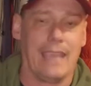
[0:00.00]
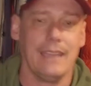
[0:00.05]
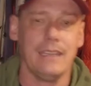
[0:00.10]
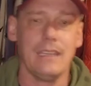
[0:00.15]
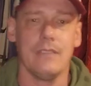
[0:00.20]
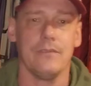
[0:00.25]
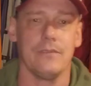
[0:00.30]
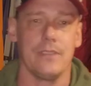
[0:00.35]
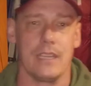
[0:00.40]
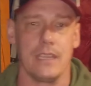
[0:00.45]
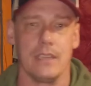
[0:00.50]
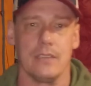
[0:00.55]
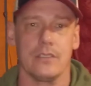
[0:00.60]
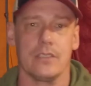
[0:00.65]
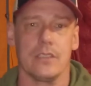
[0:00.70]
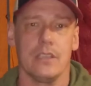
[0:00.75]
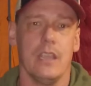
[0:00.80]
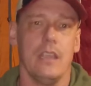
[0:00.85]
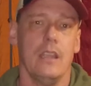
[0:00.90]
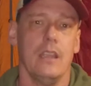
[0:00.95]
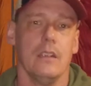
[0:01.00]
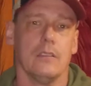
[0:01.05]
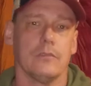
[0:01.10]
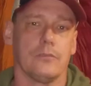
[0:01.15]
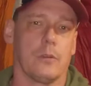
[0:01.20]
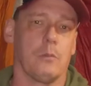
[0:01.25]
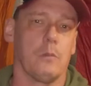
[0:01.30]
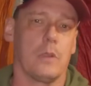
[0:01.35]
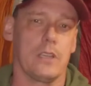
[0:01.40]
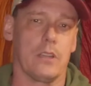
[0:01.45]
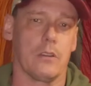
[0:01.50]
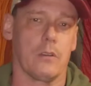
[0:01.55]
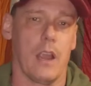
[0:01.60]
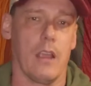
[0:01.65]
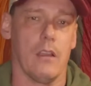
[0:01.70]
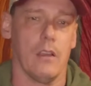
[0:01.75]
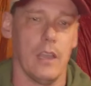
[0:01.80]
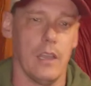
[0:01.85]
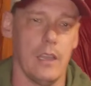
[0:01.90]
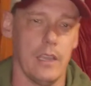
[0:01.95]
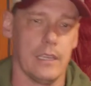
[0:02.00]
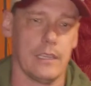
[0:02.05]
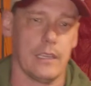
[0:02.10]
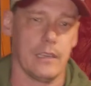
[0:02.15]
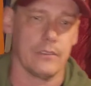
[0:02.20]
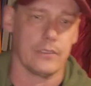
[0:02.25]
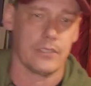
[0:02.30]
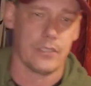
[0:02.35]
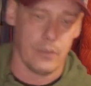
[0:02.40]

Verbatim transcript: any of these for when you're out hiking.